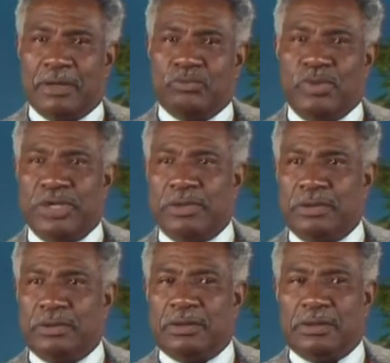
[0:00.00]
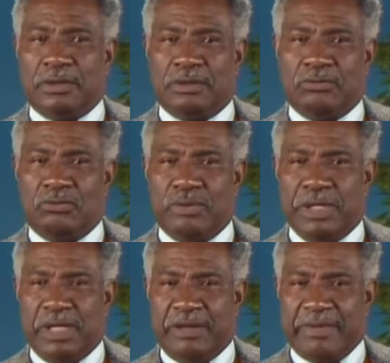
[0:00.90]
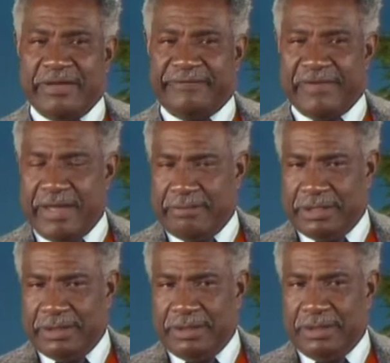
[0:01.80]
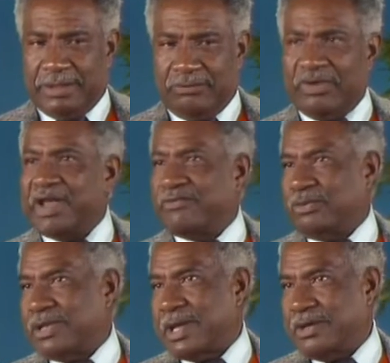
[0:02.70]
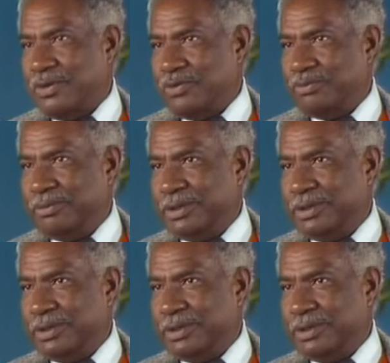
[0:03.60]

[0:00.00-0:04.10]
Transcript: We, uh, we and my family we're never without hope.